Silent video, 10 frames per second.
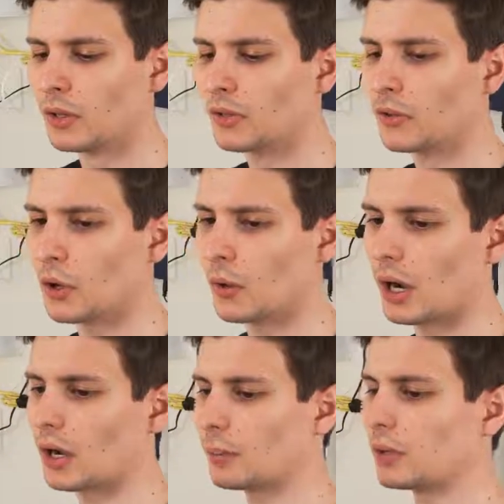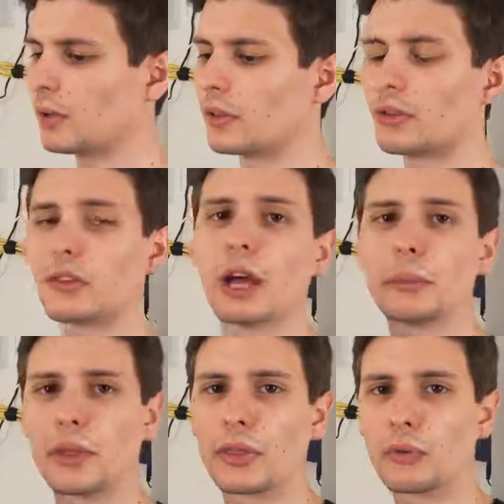So I'm going to plug this
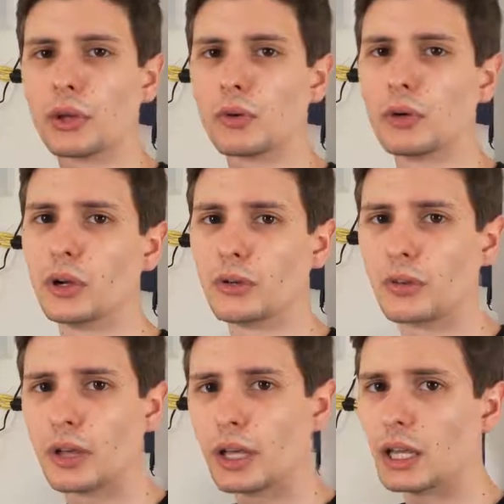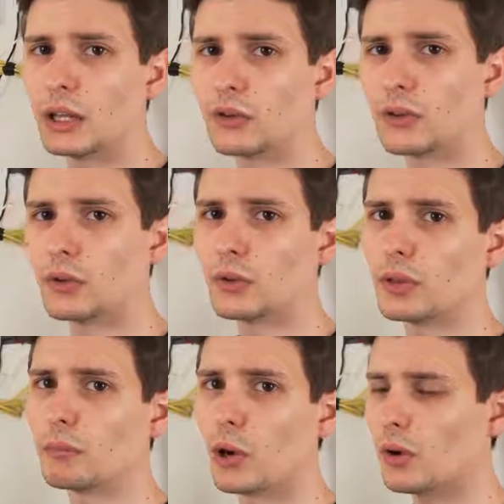side with the 3 coils into
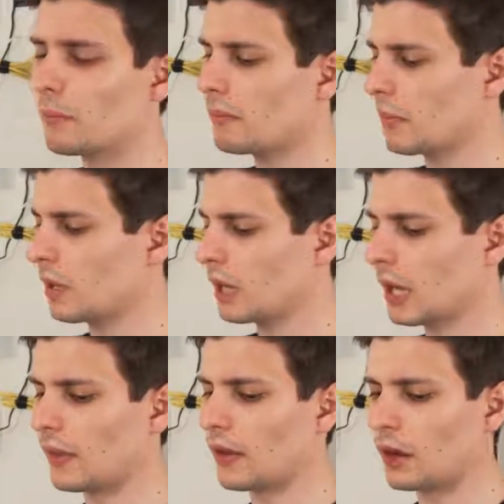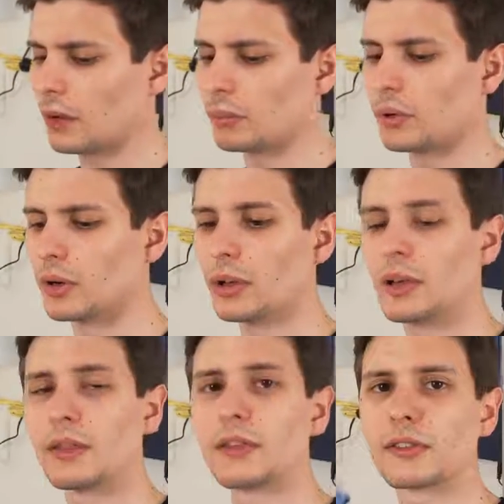the modem, and then I'm going to put
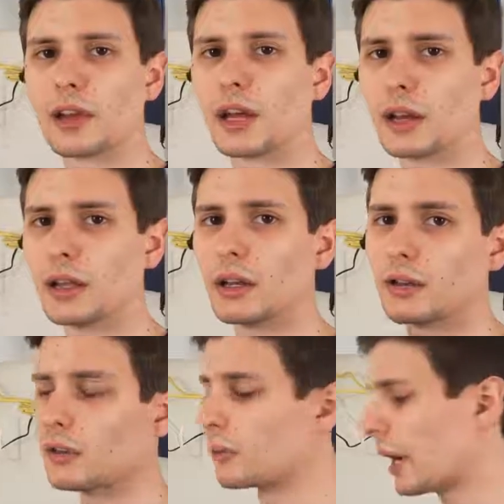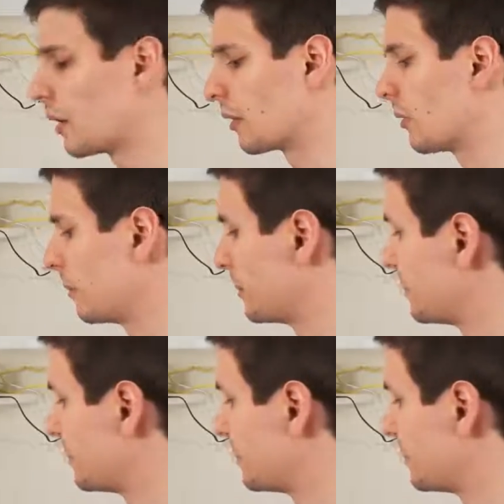this side into the router.